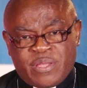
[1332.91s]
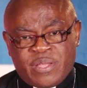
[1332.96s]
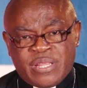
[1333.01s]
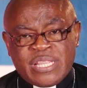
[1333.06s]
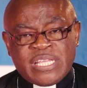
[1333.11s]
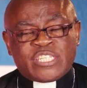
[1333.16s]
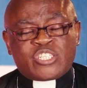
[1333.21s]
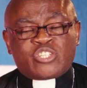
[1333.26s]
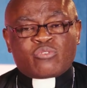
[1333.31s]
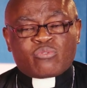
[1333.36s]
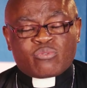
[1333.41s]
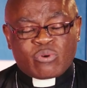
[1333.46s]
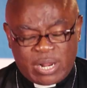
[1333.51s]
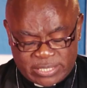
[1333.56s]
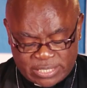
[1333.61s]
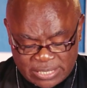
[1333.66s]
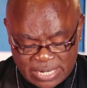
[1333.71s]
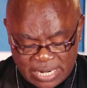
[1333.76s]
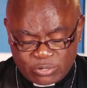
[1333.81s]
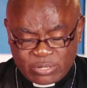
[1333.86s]
this
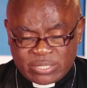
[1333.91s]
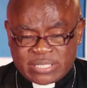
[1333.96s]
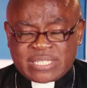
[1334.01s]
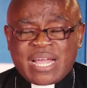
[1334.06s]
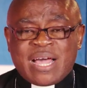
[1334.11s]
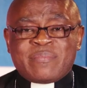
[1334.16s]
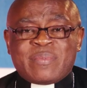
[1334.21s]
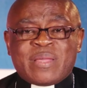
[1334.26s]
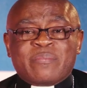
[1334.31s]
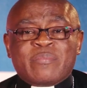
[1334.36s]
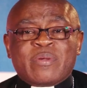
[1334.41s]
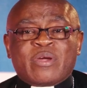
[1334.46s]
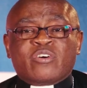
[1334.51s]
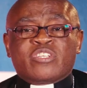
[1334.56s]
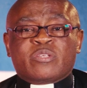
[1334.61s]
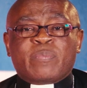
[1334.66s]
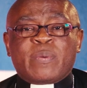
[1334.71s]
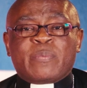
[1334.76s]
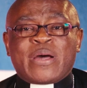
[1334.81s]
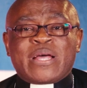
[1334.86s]
crash that was coming,
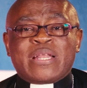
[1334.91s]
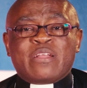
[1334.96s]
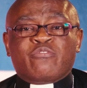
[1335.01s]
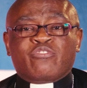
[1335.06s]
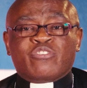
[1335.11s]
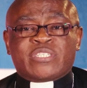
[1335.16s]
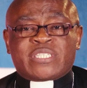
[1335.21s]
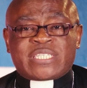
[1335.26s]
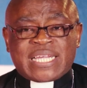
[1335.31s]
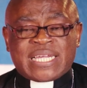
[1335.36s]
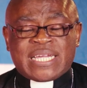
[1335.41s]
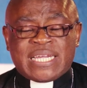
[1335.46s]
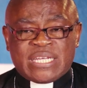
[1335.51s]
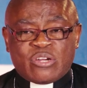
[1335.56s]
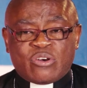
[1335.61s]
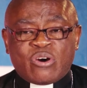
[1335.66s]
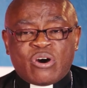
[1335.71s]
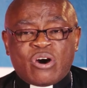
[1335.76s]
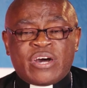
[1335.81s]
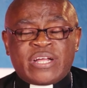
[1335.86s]
because people had
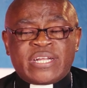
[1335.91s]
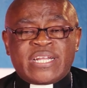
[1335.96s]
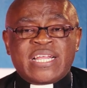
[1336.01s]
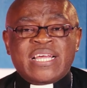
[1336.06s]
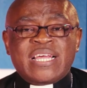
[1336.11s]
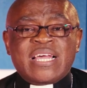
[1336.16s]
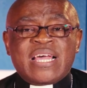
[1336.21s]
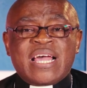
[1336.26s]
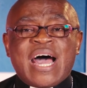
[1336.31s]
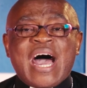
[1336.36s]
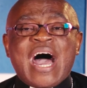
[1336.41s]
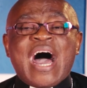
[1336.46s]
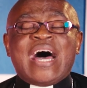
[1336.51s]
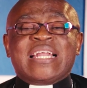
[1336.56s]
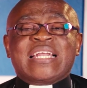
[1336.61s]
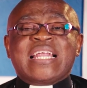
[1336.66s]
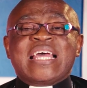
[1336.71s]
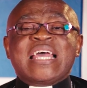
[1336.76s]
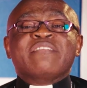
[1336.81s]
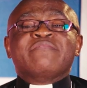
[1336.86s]
forsaken God,
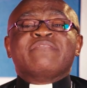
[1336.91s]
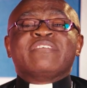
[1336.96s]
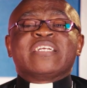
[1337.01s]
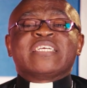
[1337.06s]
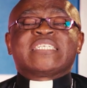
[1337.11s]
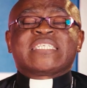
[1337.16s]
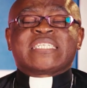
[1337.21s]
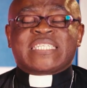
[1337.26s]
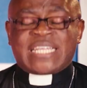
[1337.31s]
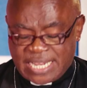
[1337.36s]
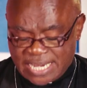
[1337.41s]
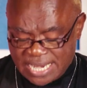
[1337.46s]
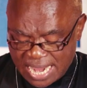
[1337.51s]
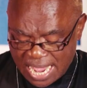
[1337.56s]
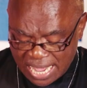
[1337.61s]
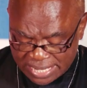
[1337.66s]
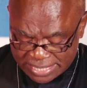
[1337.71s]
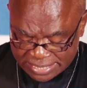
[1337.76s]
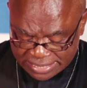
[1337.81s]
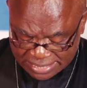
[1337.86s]
and every sin
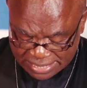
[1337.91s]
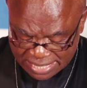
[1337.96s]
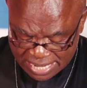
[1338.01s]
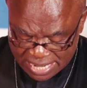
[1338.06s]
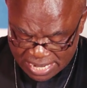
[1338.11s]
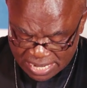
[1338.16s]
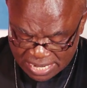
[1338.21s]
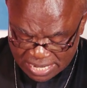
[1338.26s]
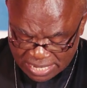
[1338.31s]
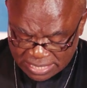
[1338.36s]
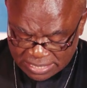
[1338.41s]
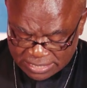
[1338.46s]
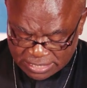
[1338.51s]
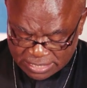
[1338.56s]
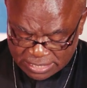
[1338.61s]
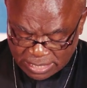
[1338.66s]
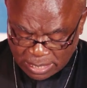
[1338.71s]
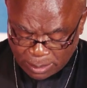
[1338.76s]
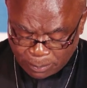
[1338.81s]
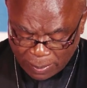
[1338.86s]
has its
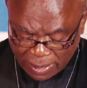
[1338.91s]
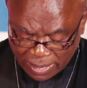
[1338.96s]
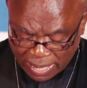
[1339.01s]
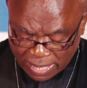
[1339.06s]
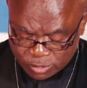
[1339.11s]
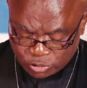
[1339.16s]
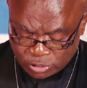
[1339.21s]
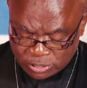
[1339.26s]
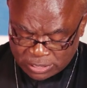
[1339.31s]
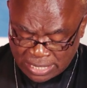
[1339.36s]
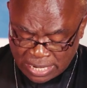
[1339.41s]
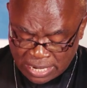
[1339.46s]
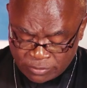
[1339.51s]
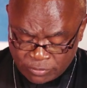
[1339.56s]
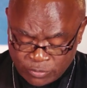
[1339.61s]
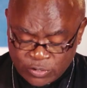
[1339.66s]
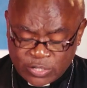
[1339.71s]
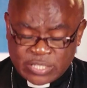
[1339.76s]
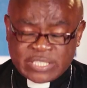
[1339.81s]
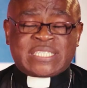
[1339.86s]
repercussions, like I
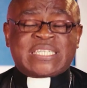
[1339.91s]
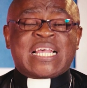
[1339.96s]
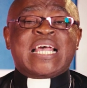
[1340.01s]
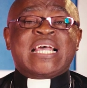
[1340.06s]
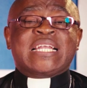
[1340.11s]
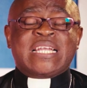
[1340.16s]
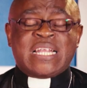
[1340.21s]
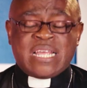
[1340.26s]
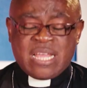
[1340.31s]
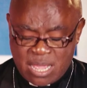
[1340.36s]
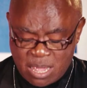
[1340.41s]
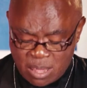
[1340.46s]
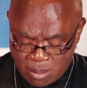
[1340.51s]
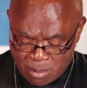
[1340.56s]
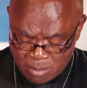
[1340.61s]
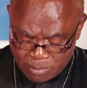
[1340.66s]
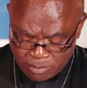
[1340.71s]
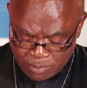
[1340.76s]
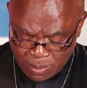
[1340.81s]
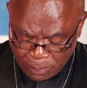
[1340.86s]
already said.
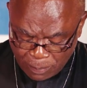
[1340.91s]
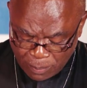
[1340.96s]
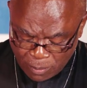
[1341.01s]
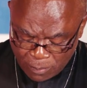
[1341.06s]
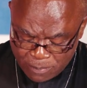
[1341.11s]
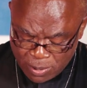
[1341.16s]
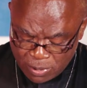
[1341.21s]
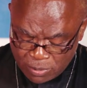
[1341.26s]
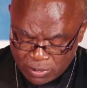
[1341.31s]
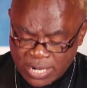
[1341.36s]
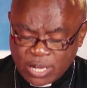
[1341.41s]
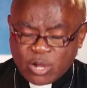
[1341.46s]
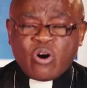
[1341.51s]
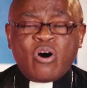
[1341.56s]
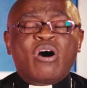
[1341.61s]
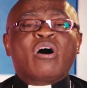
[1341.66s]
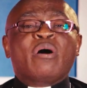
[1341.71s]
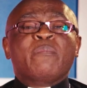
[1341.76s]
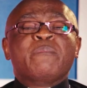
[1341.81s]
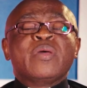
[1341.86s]
People building
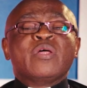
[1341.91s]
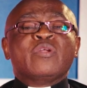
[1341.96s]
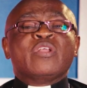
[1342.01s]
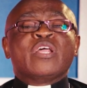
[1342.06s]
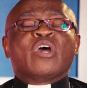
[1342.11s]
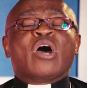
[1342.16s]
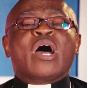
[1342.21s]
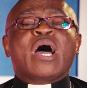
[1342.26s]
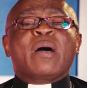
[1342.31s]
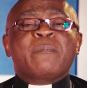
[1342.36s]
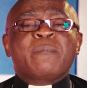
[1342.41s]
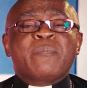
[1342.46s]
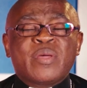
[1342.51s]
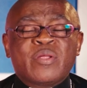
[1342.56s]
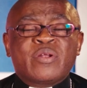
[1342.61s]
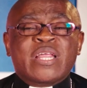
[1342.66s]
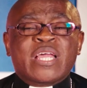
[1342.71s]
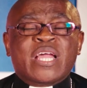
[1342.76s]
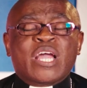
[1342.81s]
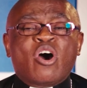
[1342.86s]

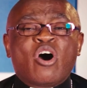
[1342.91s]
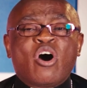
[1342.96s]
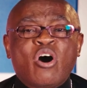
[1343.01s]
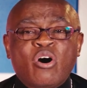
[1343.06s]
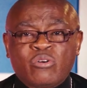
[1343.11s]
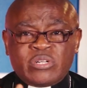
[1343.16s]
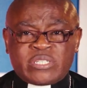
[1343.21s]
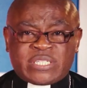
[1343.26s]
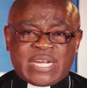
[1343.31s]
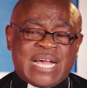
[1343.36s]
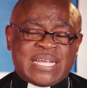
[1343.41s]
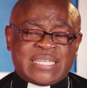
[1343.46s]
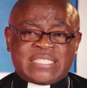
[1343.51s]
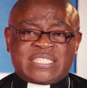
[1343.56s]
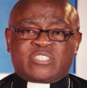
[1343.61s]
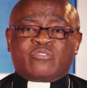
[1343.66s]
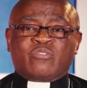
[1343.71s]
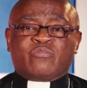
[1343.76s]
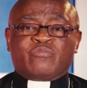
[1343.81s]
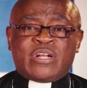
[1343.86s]

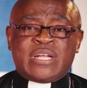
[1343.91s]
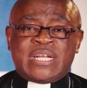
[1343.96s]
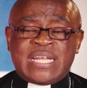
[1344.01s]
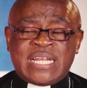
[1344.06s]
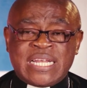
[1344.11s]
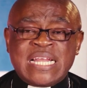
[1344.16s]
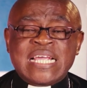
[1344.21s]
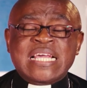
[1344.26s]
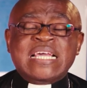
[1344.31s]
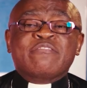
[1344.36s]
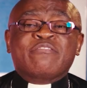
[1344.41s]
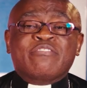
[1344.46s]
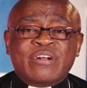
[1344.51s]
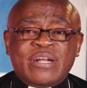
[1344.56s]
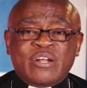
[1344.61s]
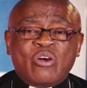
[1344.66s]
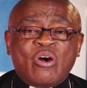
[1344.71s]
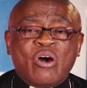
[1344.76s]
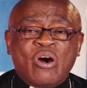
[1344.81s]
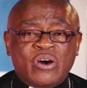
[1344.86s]
altars to
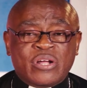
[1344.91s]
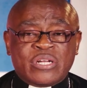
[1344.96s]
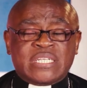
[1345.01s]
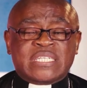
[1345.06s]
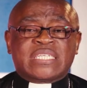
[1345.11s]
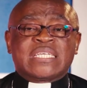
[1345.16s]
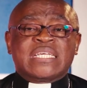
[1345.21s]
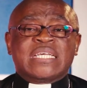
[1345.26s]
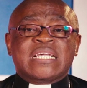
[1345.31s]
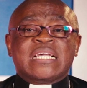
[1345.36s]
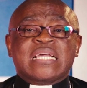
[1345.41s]
foreign gods